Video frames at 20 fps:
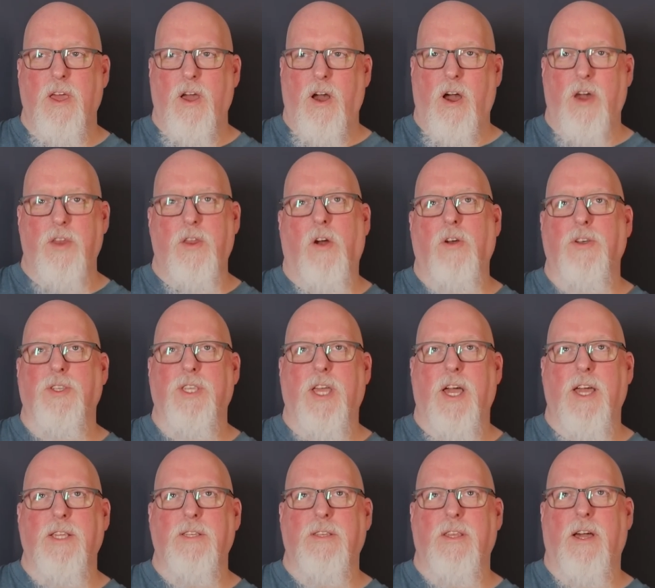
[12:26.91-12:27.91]
On our
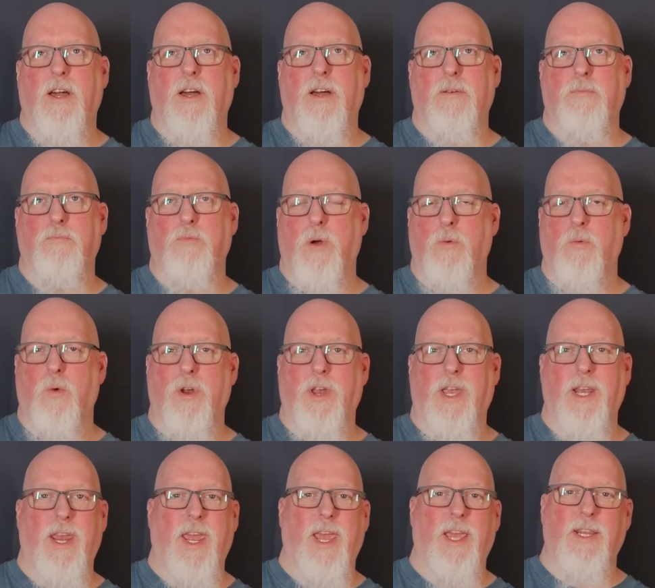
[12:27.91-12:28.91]
side, uh, we're
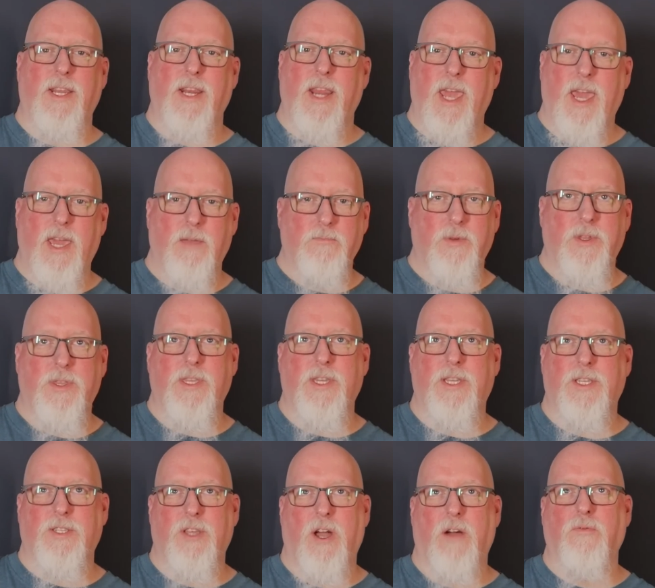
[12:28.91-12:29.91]
working hand in hand with
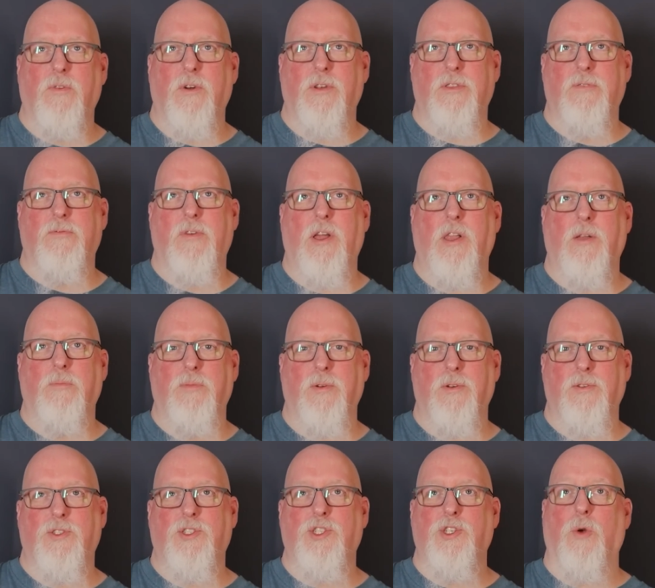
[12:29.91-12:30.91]
the software
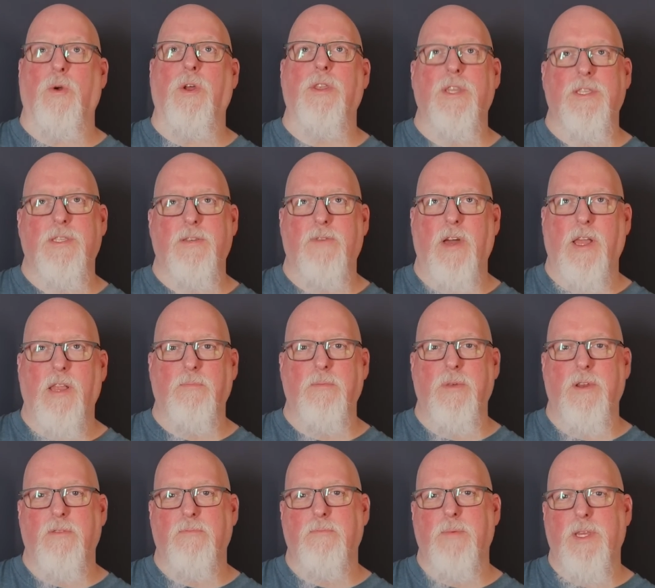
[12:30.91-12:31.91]
developers during the
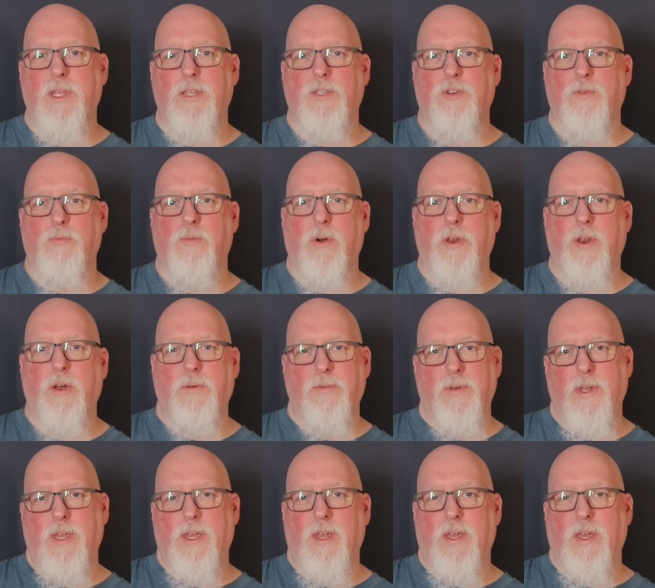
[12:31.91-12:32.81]
development of MIDI 2.0,